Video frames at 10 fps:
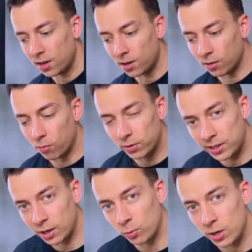Uh, hopefully
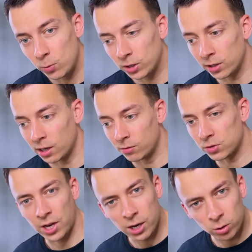that way we can kind of
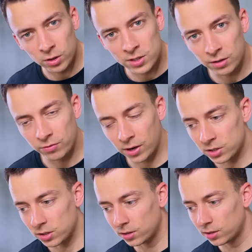cycle the tank
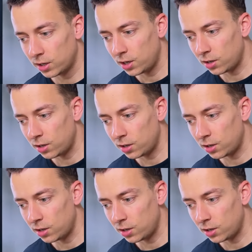faster.